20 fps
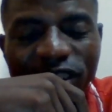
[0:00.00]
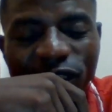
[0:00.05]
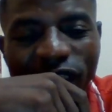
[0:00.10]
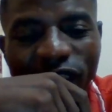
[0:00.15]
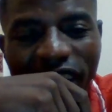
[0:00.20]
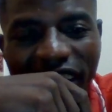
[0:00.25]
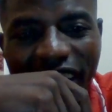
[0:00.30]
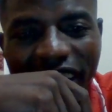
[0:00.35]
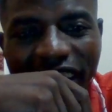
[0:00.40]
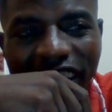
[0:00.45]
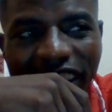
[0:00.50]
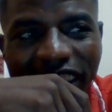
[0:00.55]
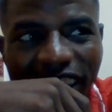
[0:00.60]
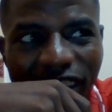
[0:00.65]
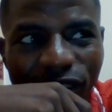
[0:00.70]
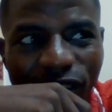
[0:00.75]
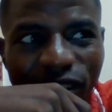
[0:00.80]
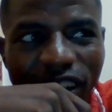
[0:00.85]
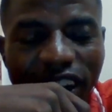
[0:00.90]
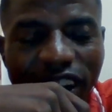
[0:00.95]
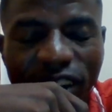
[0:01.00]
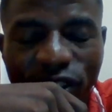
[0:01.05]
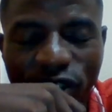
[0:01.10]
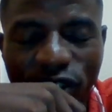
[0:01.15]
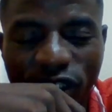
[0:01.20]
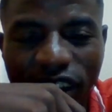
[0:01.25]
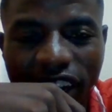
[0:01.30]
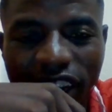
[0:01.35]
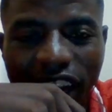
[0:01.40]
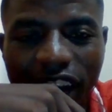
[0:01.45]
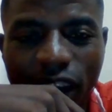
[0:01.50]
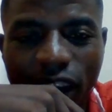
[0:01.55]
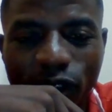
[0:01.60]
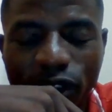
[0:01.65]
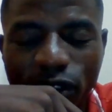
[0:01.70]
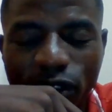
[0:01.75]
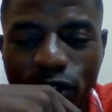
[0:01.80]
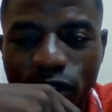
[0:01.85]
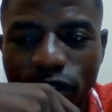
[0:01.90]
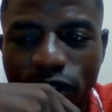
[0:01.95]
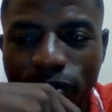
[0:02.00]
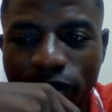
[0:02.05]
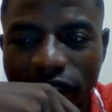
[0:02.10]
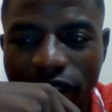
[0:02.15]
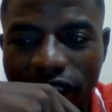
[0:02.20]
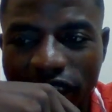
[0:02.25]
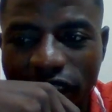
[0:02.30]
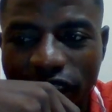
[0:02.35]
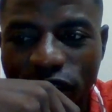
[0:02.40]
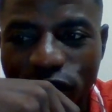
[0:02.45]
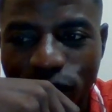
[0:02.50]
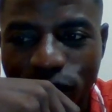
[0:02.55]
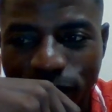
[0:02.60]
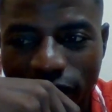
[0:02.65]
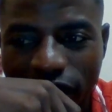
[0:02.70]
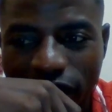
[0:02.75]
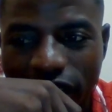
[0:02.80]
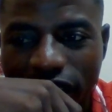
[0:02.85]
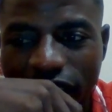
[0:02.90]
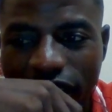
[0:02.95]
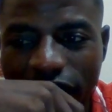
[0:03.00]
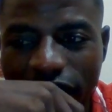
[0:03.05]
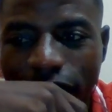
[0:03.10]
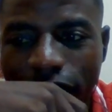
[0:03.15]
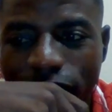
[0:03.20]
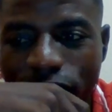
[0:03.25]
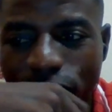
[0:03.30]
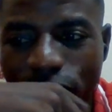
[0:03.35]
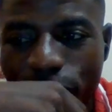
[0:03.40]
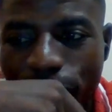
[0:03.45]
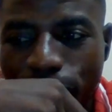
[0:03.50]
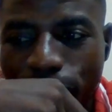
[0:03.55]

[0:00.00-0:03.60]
online and I really enjoyed how it was presented to me. Yeah, sure.